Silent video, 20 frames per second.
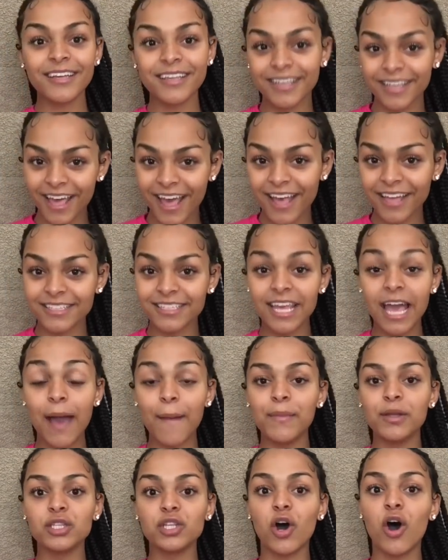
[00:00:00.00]
Yes, it
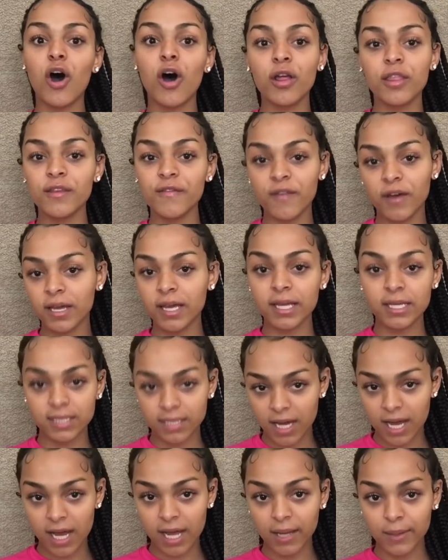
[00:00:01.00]
happens all the fucking
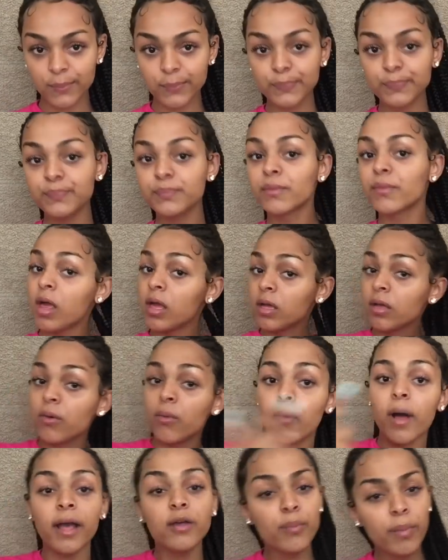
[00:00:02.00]
time.
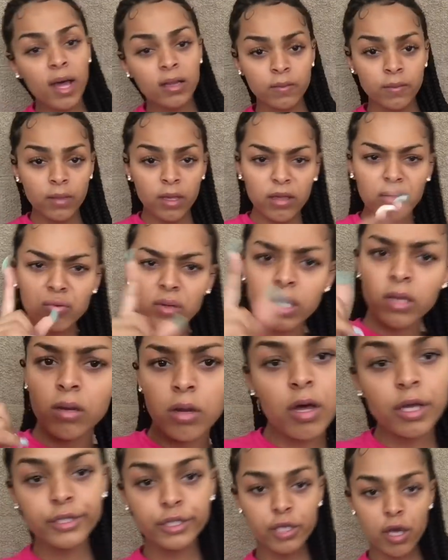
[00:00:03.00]
by me when you
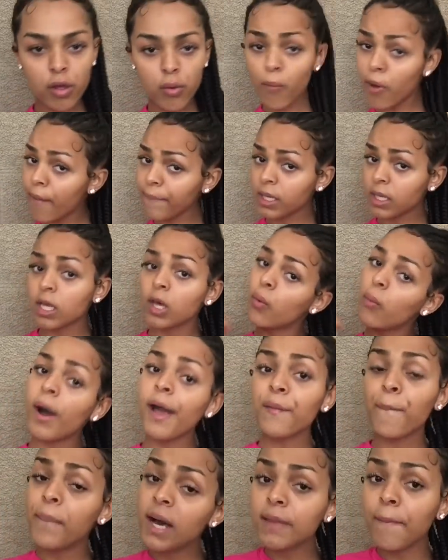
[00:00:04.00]
know you don't want me?
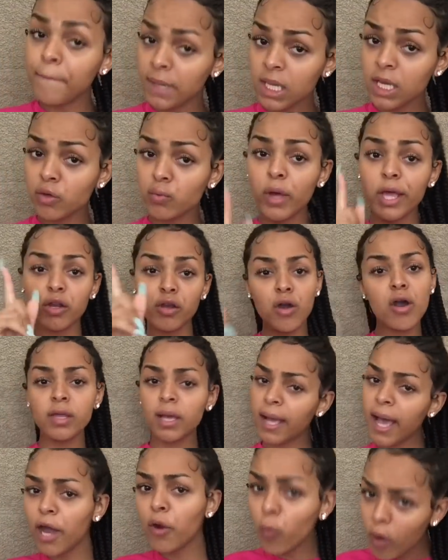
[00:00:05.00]
by me when you know
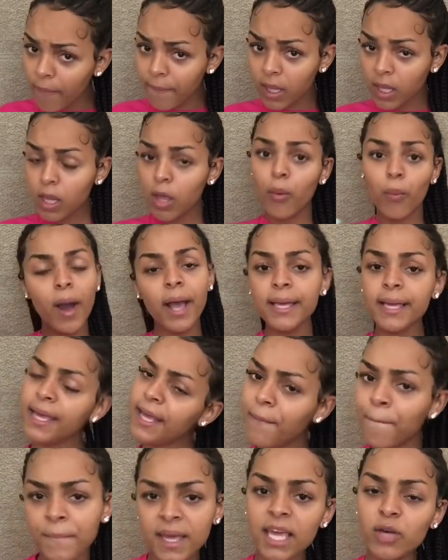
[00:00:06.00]
you gotta want me?
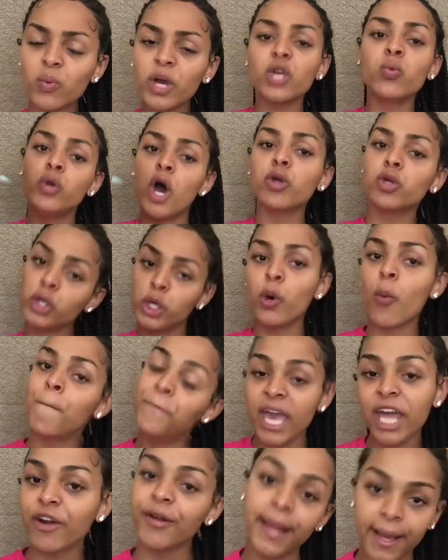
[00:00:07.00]
hit me when you know you
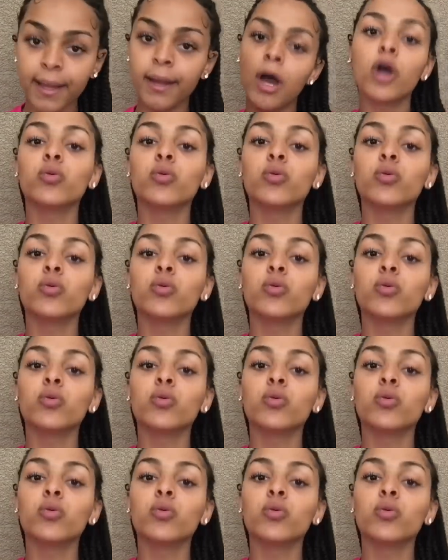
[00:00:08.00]
better, nigga?